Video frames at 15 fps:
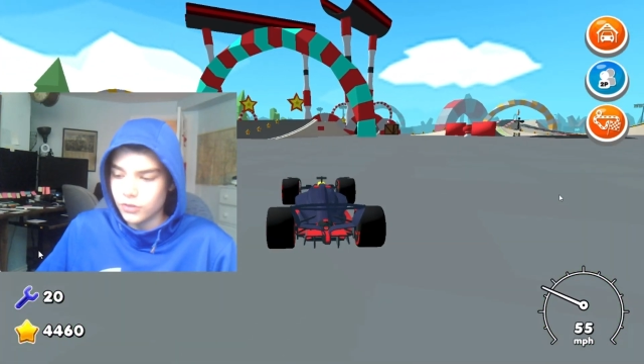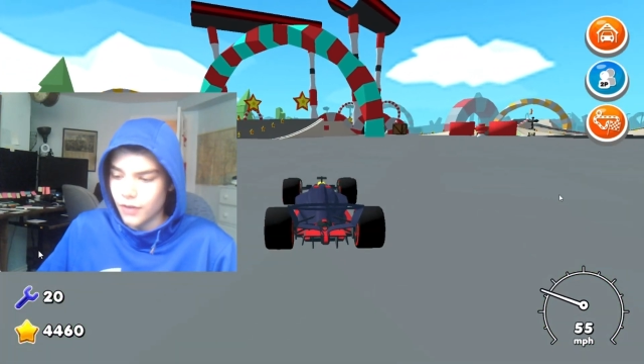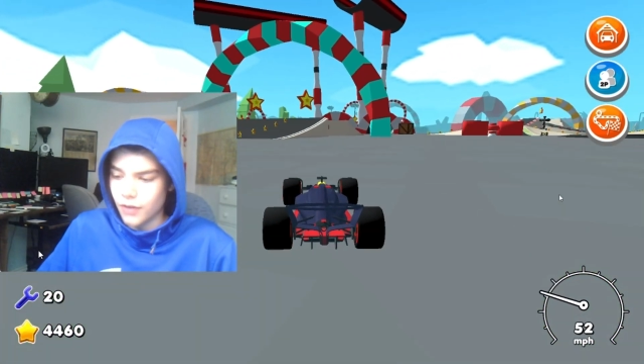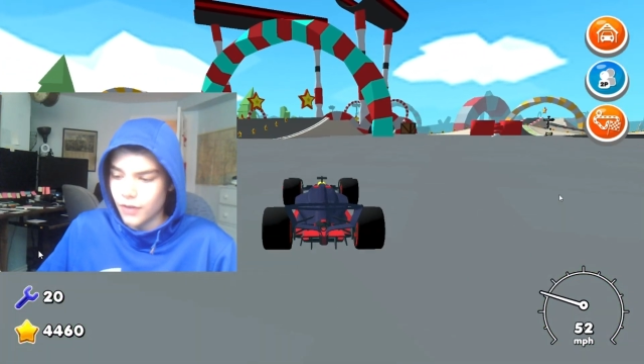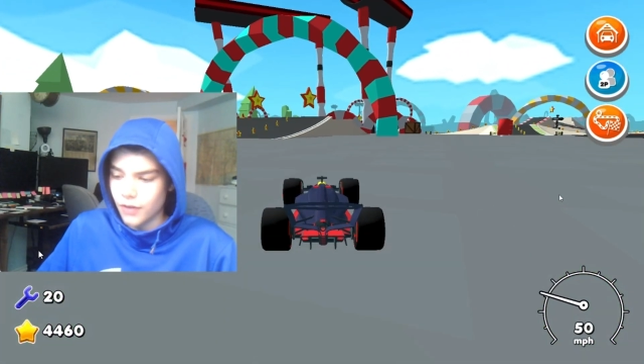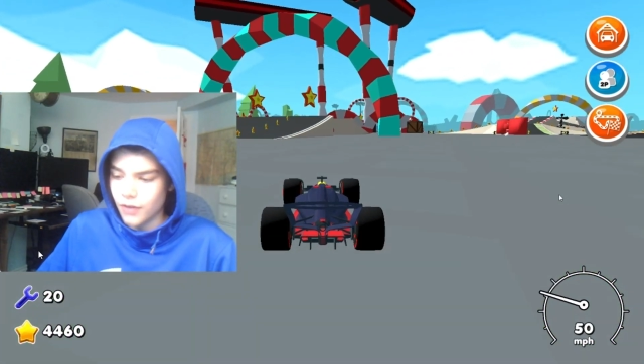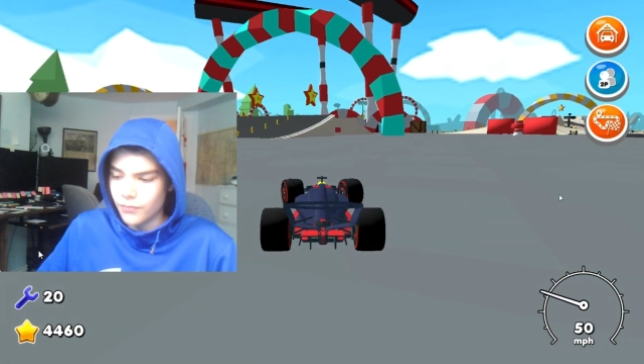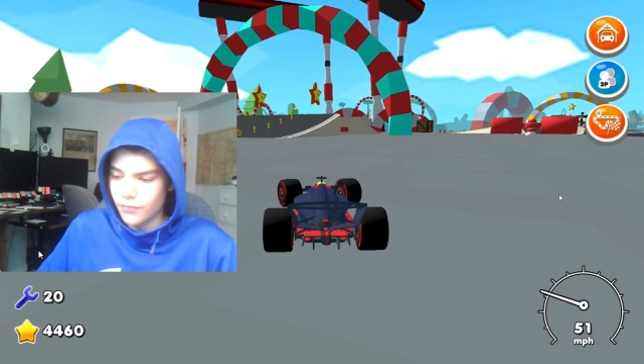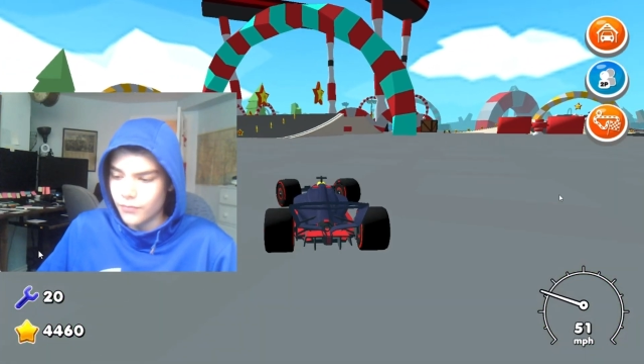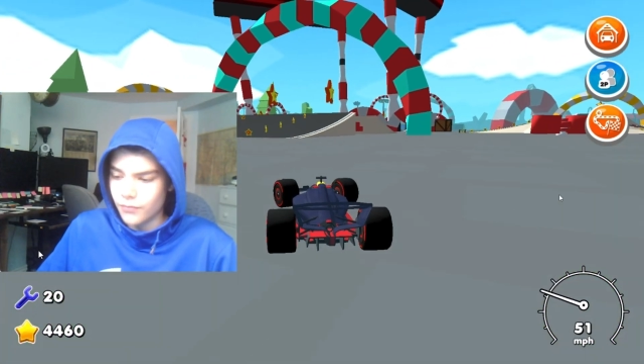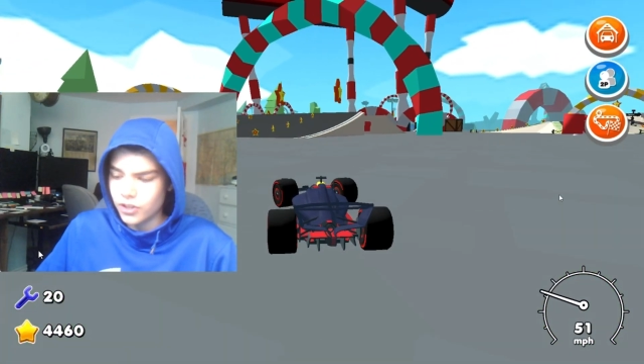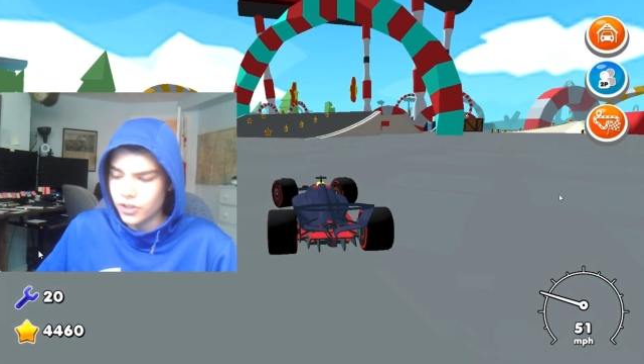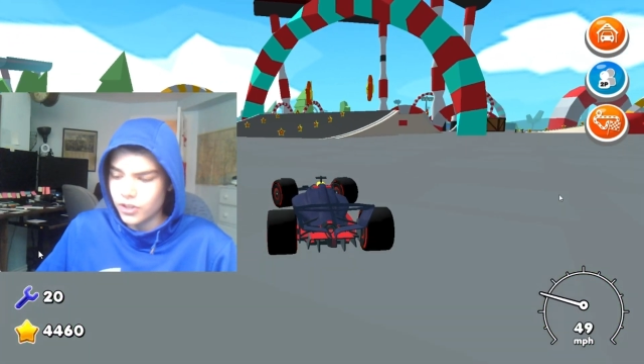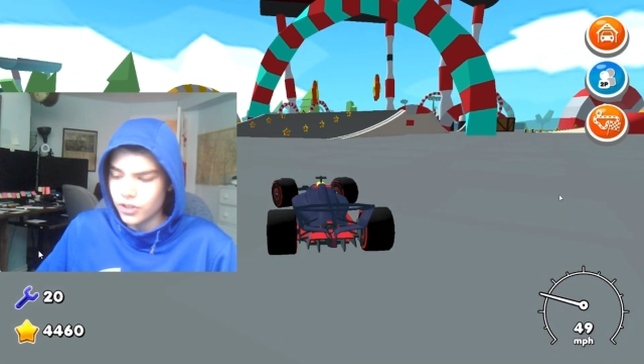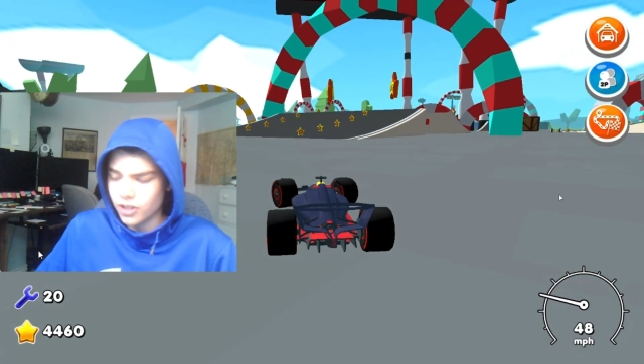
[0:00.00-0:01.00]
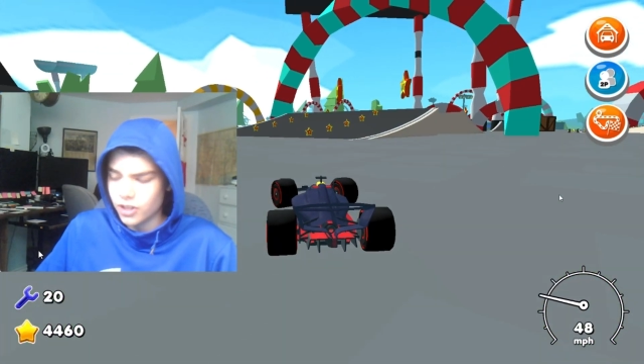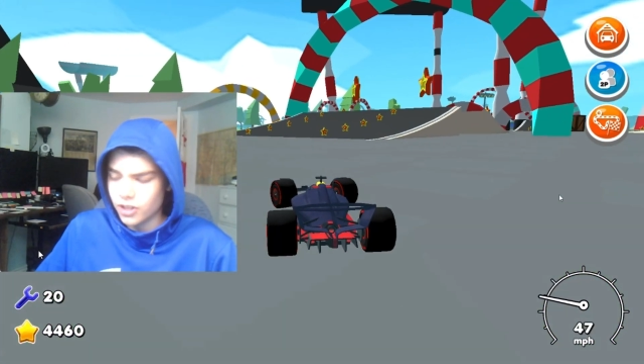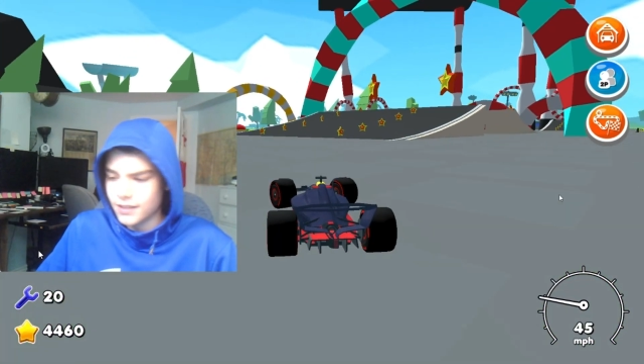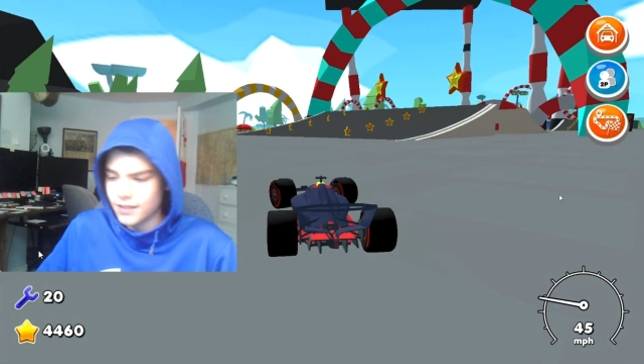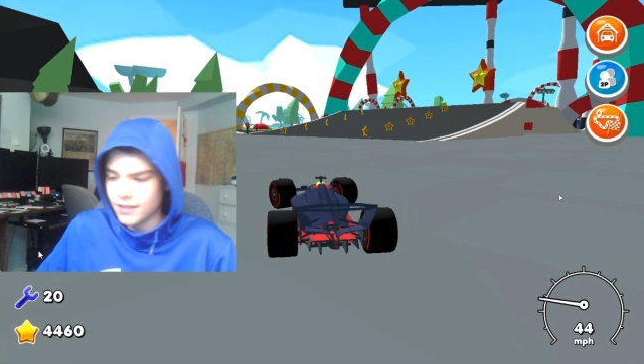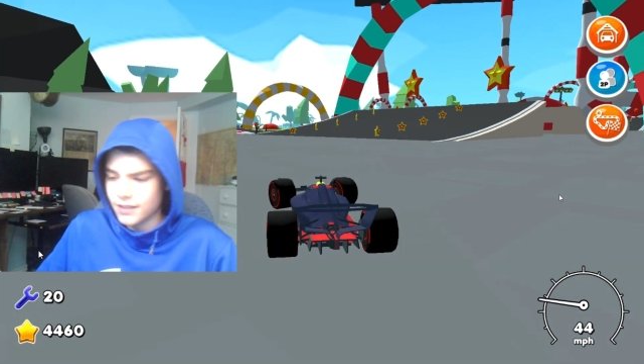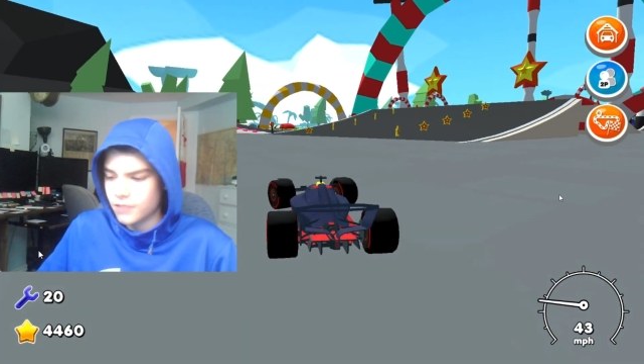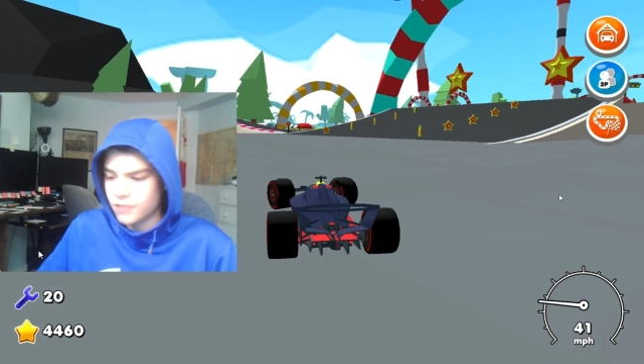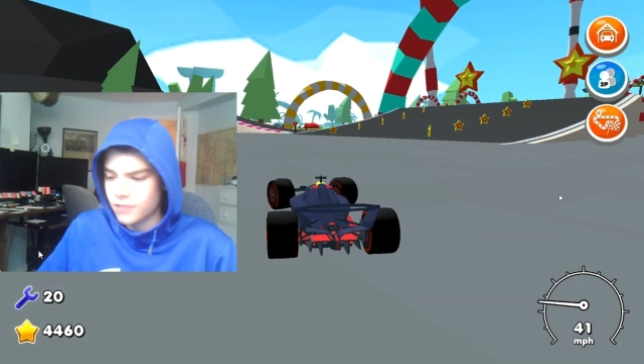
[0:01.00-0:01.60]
I'm pretty sure it's